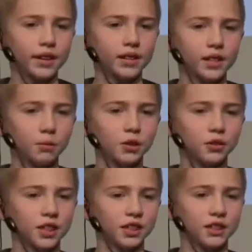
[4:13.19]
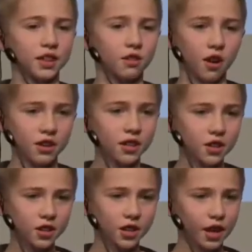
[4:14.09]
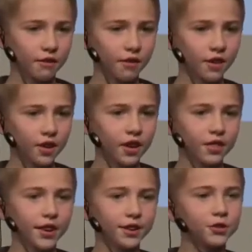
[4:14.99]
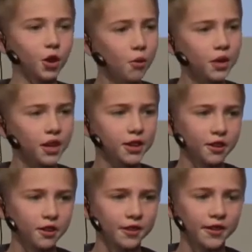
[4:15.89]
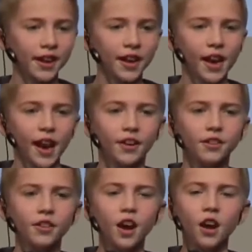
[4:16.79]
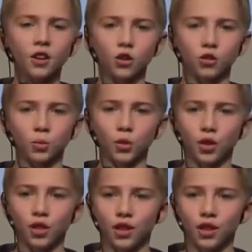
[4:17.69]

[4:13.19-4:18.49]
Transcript: is somebody who thinks they are already good enough, they don't need to learn, and are not coachable.